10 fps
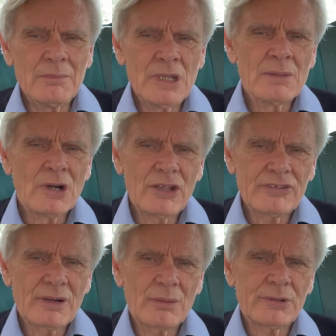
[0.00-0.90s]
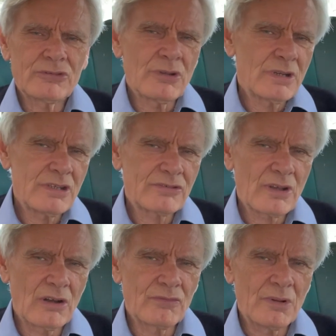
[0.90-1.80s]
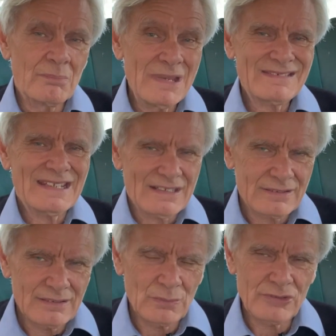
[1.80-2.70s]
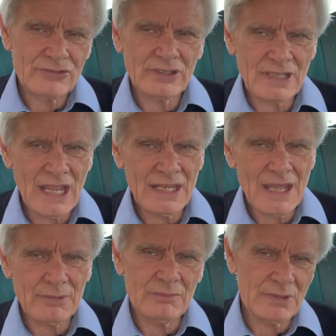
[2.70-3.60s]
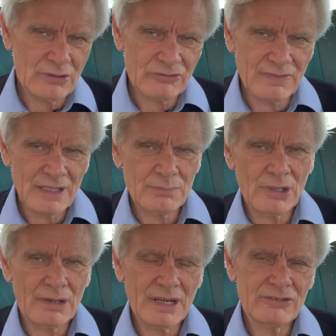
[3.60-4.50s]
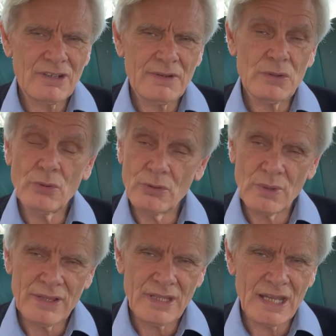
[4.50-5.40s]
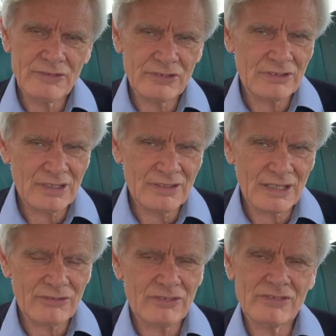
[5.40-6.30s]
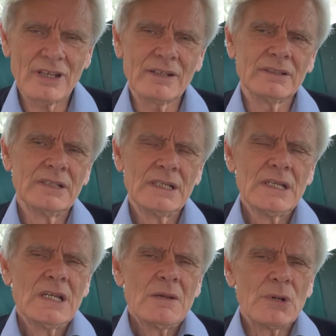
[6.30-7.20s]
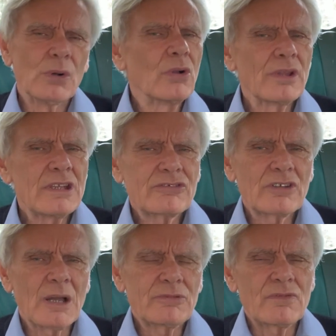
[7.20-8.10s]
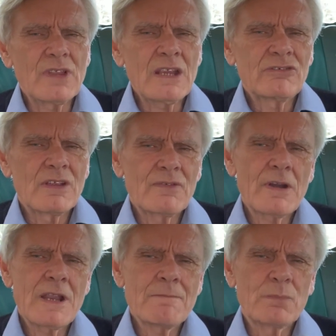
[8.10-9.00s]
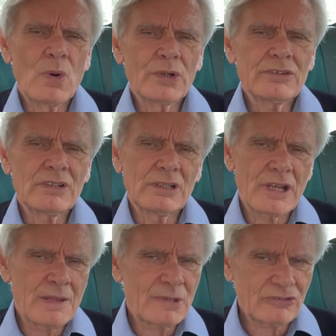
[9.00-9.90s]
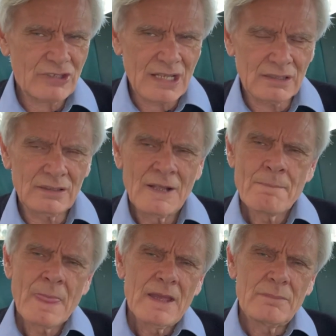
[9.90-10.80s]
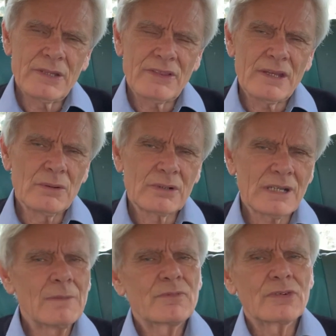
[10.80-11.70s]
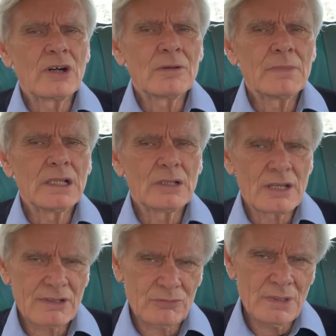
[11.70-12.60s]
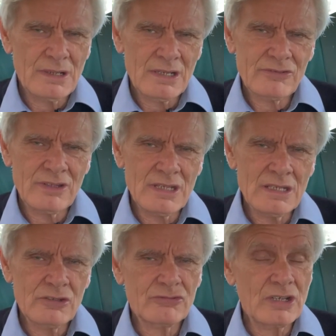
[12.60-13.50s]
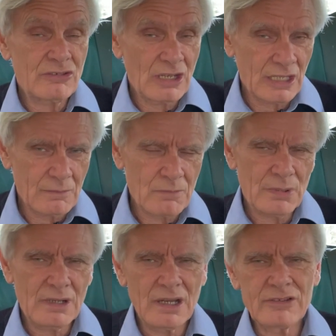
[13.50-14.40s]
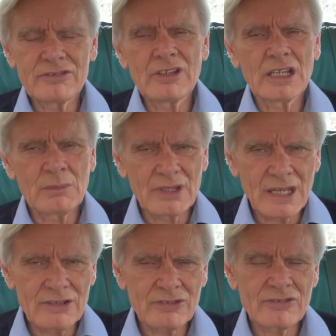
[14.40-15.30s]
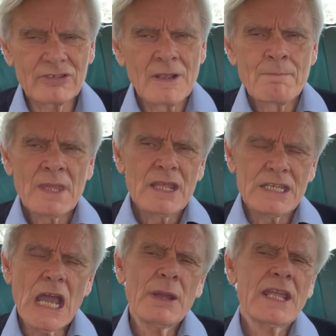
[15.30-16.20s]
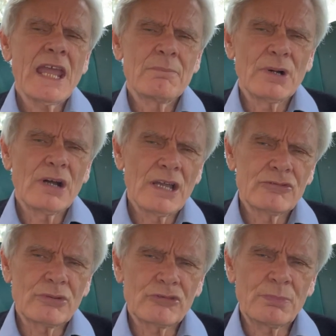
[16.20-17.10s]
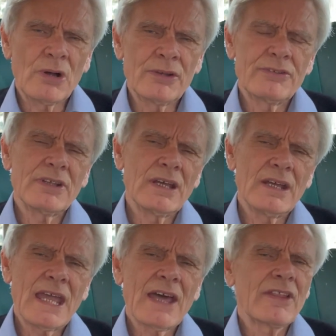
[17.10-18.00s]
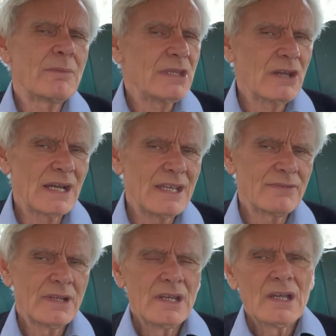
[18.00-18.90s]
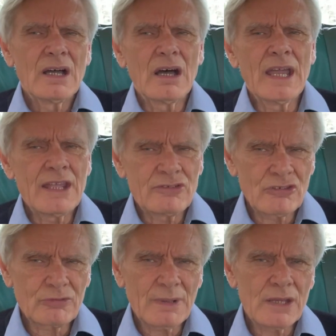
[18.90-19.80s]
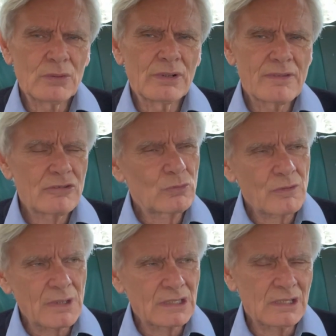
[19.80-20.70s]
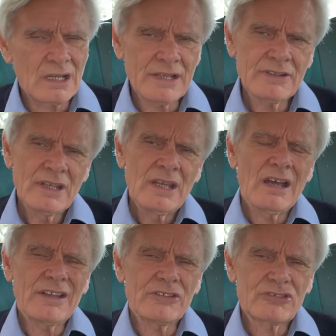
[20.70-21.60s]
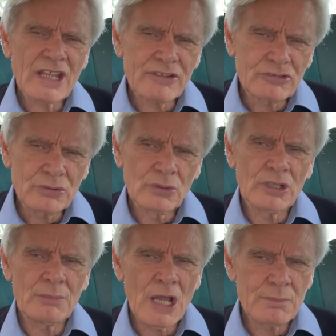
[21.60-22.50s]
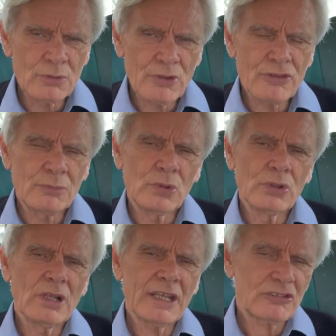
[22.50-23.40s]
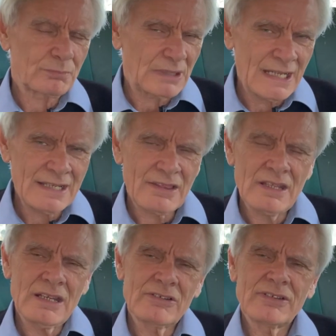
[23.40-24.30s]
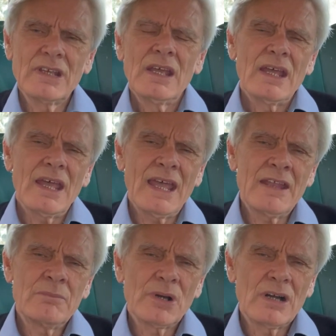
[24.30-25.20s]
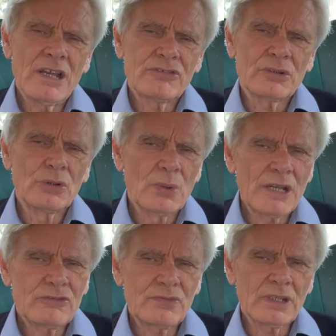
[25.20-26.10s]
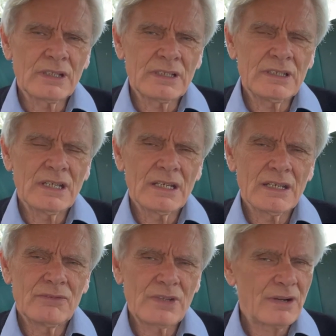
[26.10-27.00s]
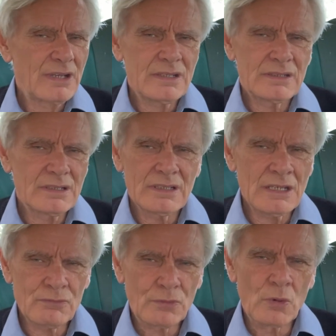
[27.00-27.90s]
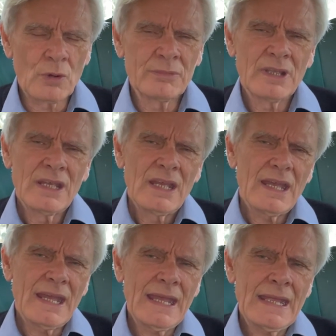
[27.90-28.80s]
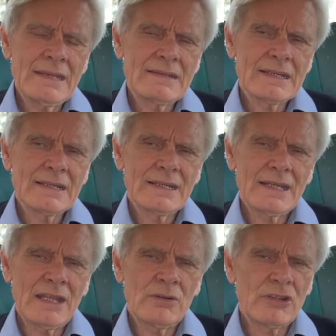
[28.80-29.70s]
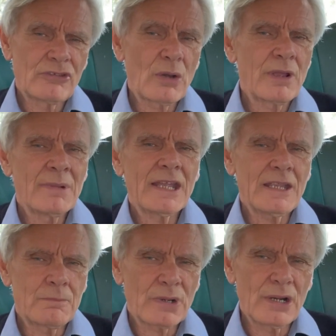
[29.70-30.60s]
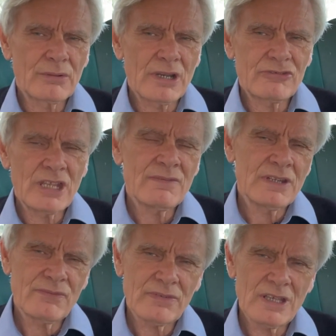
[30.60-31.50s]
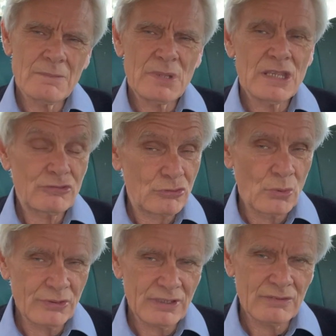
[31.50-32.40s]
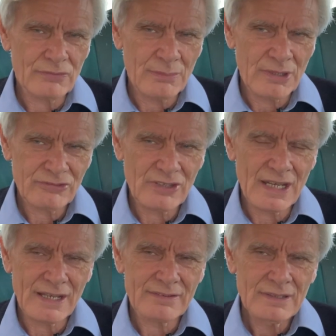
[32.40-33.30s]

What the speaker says: minimise our opportunities of missing it, which can happen because of other buyer activity or the way the agent conducts the sale. But all these types of things, they're very important. A lot of them are subtle, but they all come from a lot of experience in the industry, dealing with buyers, dealing with agents, knowing how buyers respond, how they behave. I anticipate all of this with my client. I discuss it all. I'm open with them all. I explain things, and buyers are always feeling very informed and as though we're making progress, even if it appears daunting from the start.